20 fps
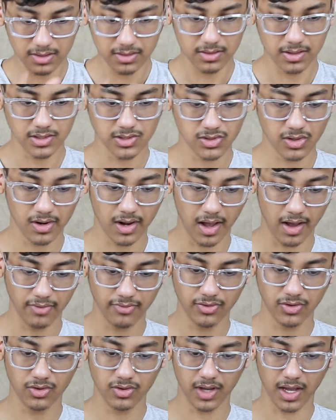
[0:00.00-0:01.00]
that's all i have
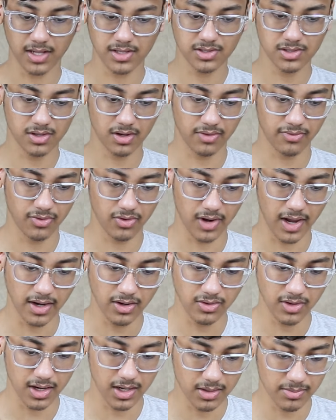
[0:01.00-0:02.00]
for you cancer if you like
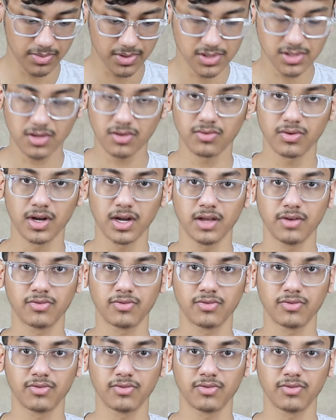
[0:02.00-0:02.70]
to get a personal reading